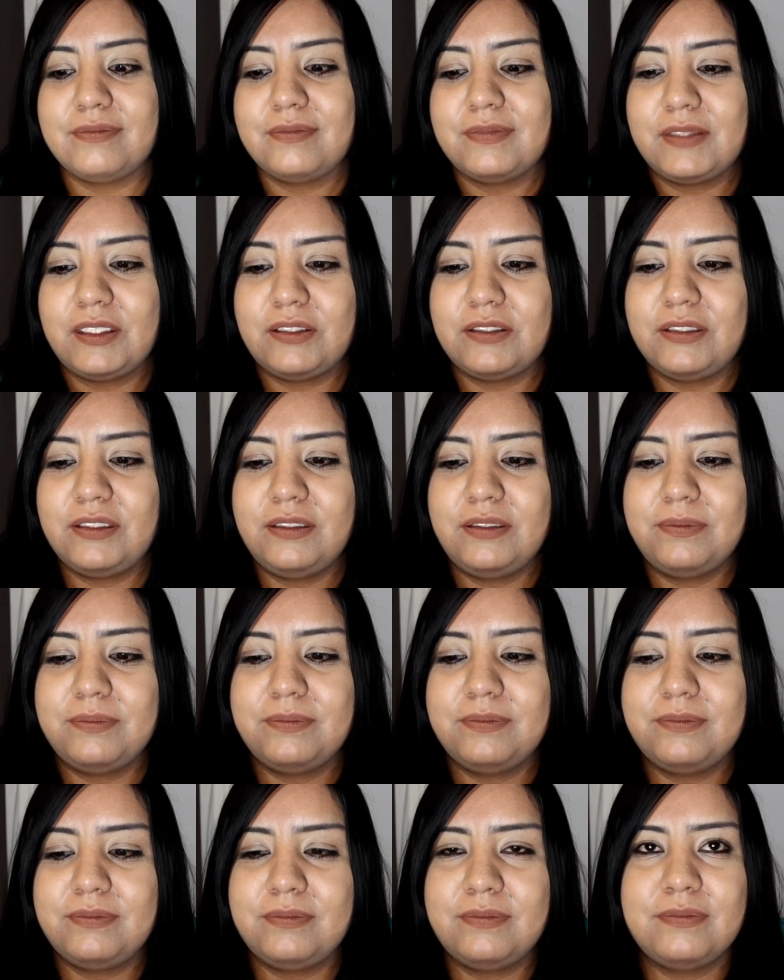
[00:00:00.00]
that's it
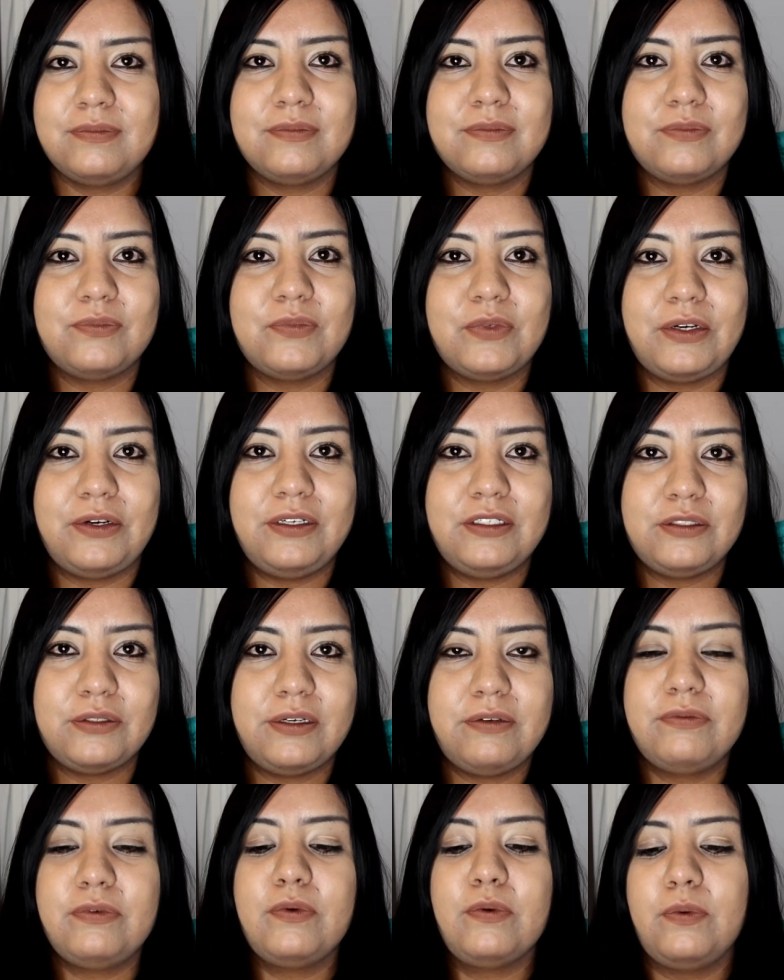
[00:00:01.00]
very
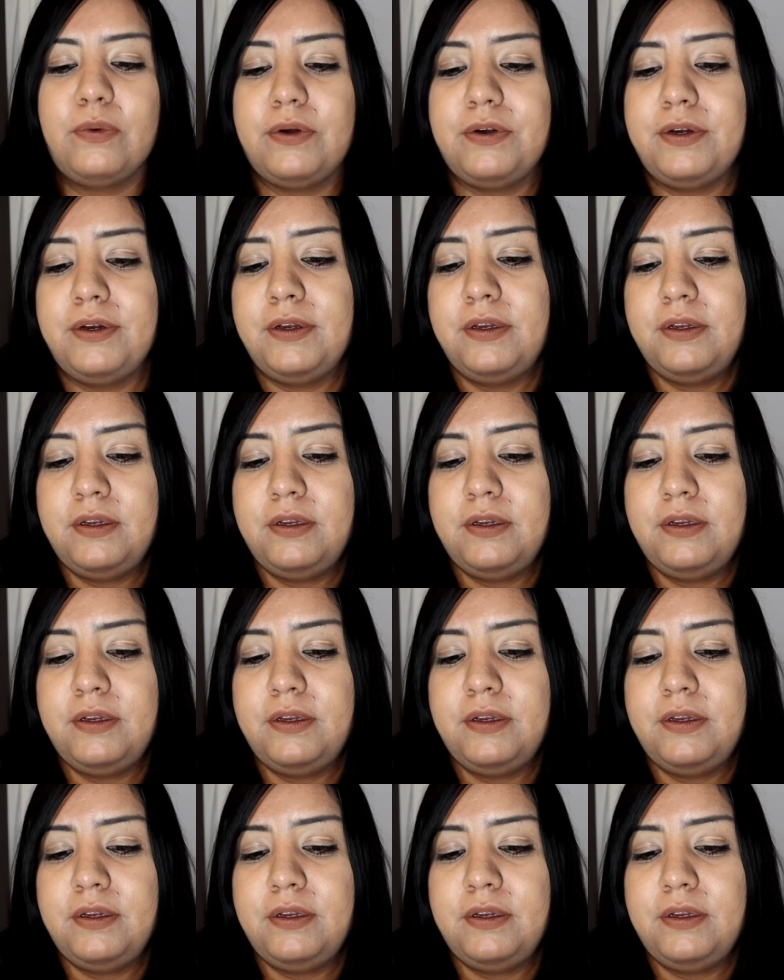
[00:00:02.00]
straightforward